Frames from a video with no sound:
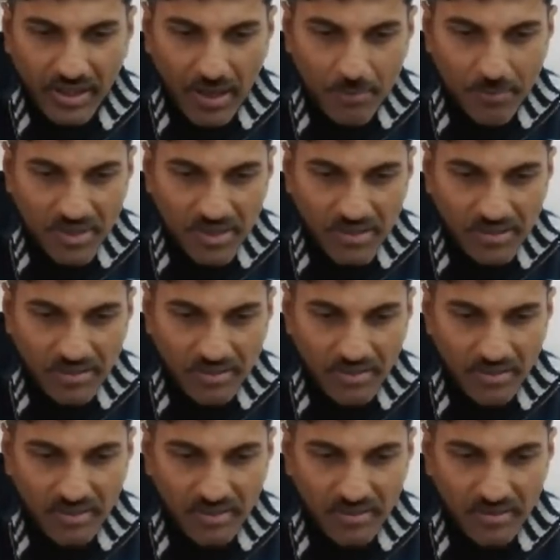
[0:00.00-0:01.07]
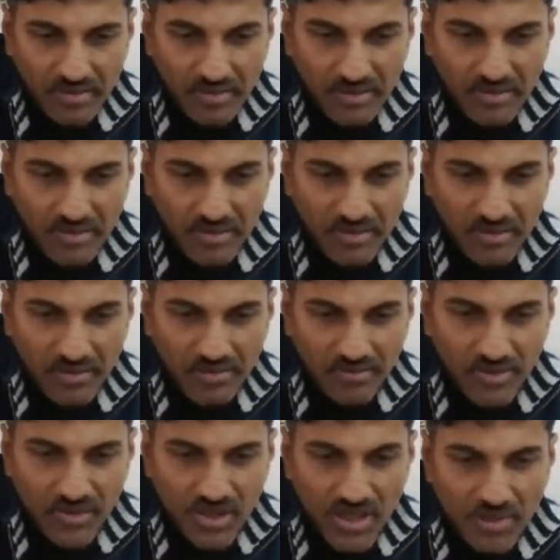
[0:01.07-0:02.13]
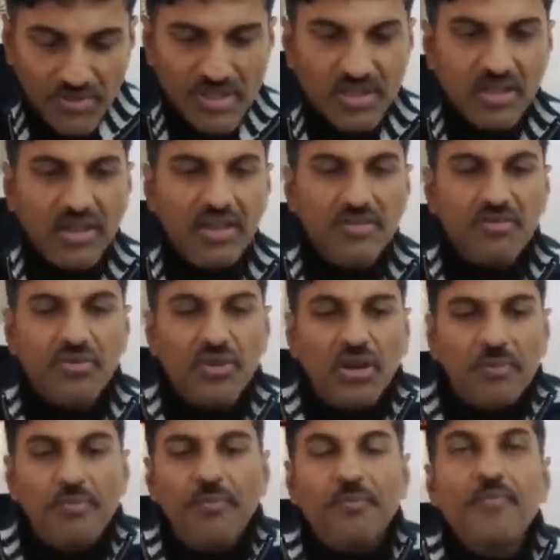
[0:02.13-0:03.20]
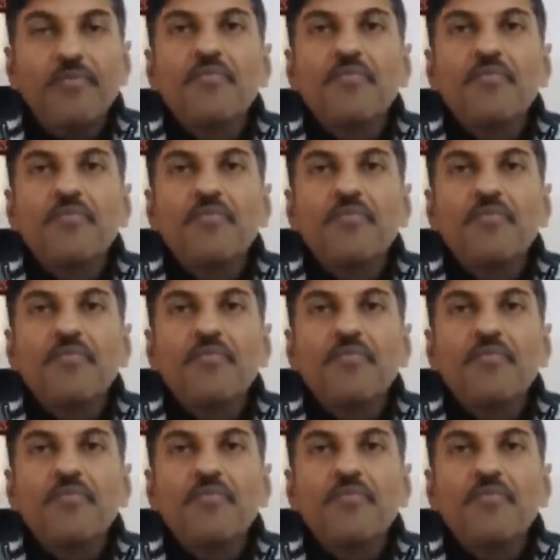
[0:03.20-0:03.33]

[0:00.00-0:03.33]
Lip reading: Capricorn, which I'm starting from